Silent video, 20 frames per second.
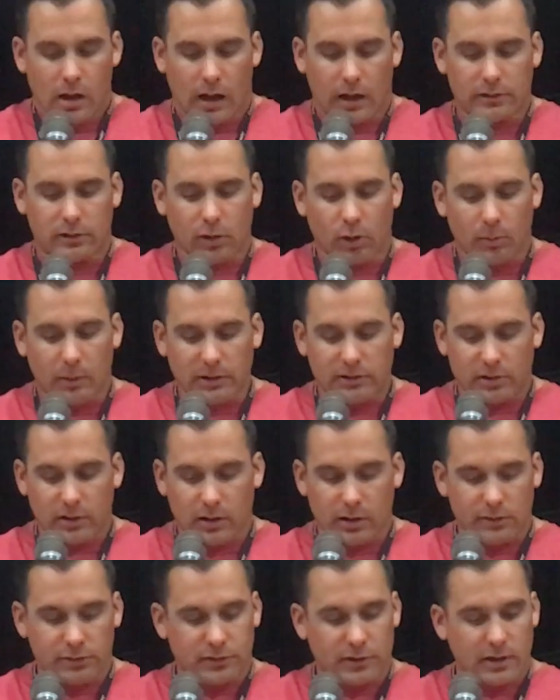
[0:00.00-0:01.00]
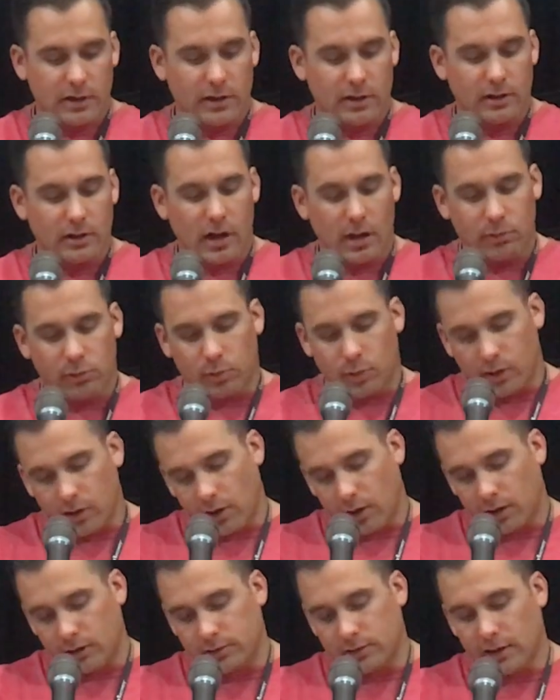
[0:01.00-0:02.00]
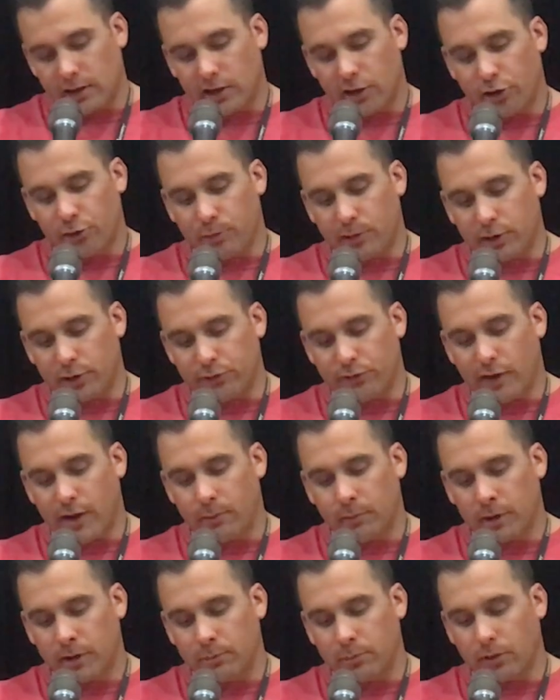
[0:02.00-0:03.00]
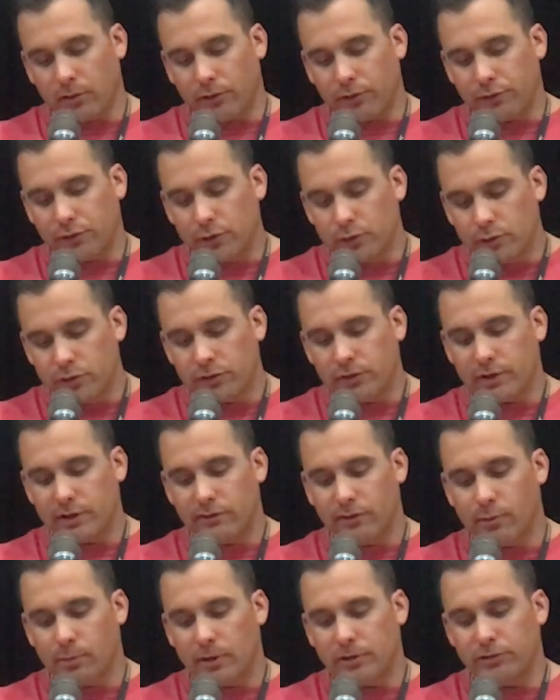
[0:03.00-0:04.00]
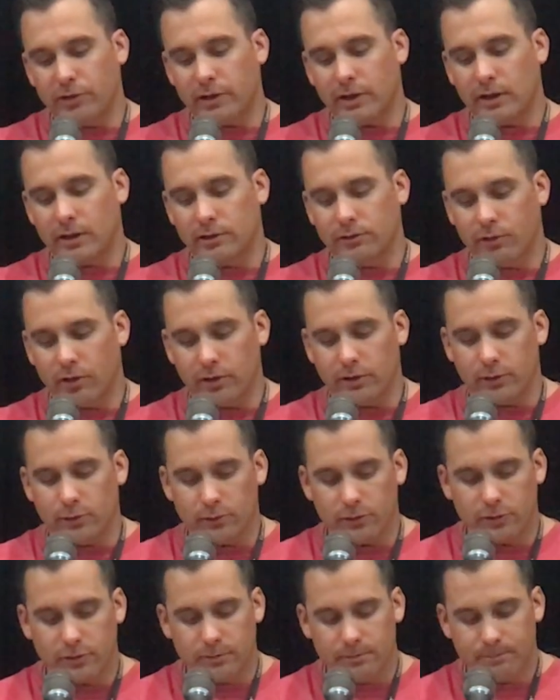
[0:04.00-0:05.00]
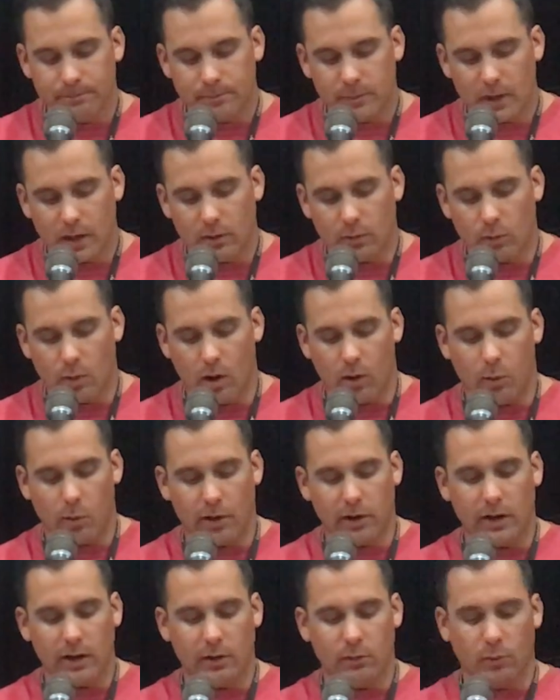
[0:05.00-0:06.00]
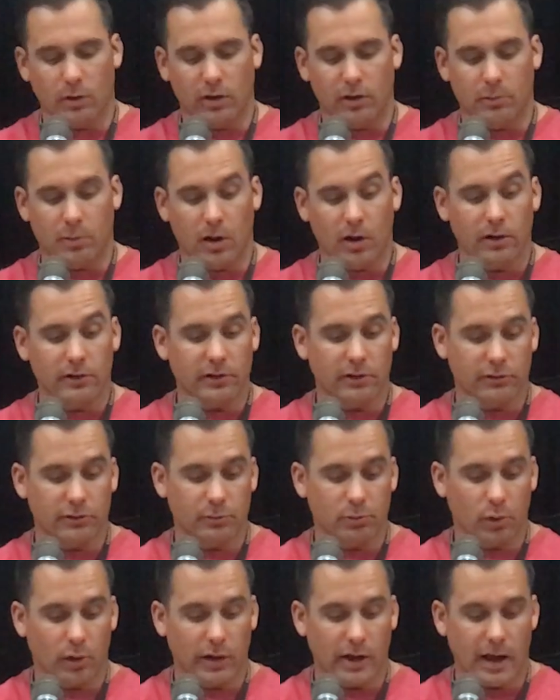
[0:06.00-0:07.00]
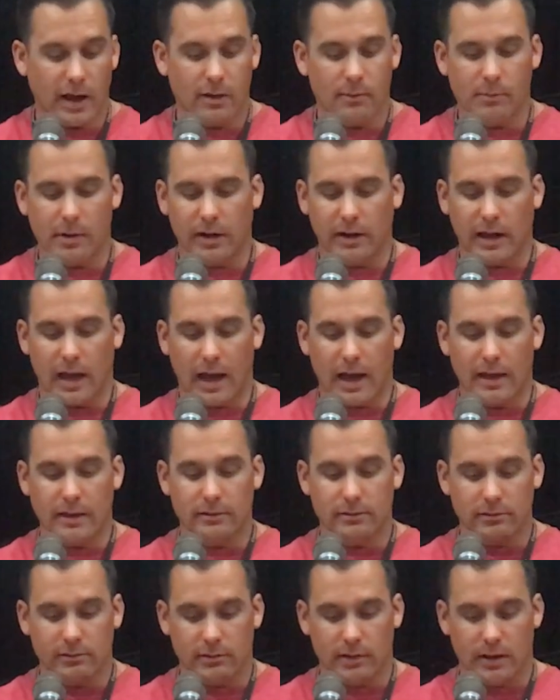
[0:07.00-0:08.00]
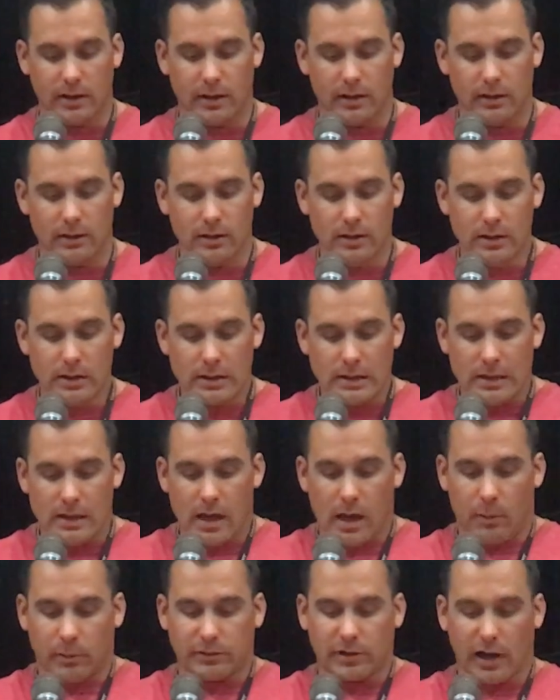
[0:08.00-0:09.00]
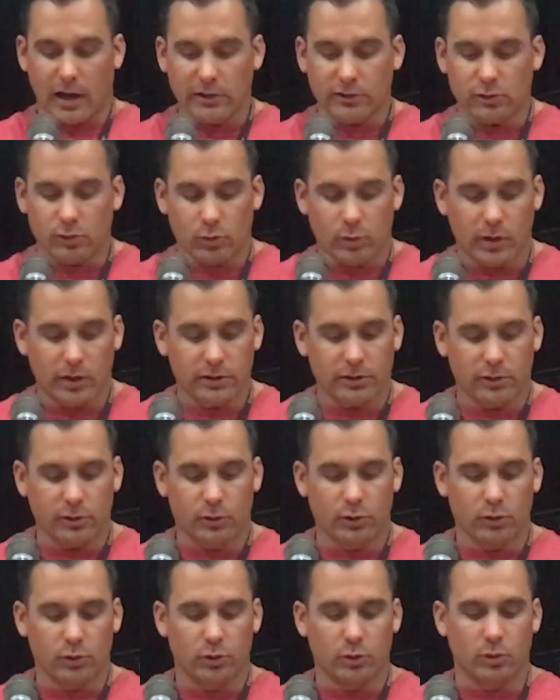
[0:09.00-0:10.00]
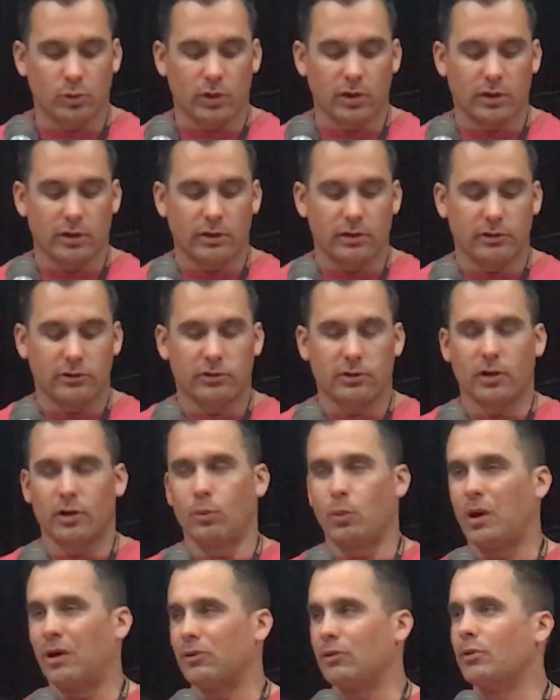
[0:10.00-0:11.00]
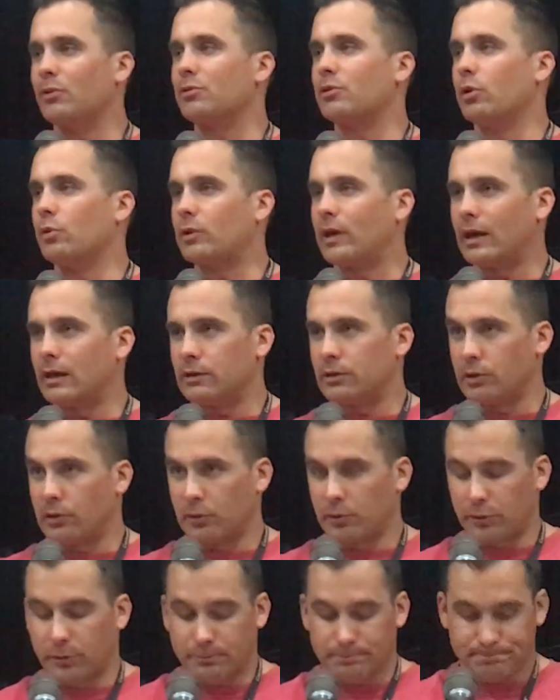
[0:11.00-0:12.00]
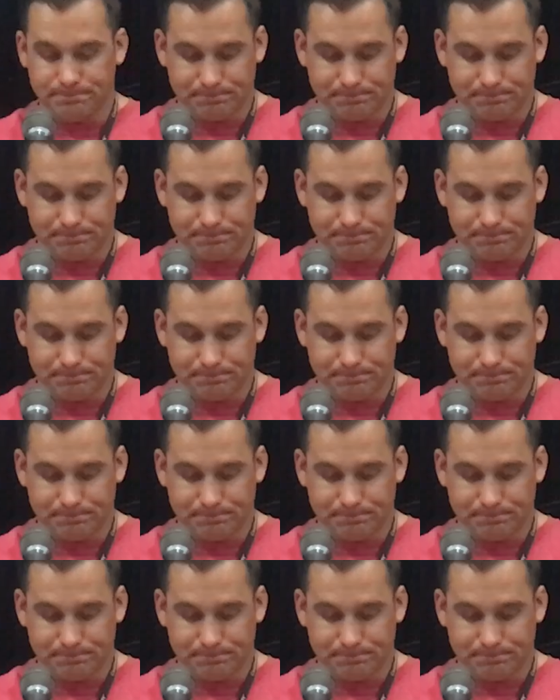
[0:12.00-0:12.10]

I told myself that I would work hard to take care of my new family, but refused to give up my drinking and drug use. While working in one of the bars I was employed at, I met a guy that I went to high school with who was a well-known cocaine dealer.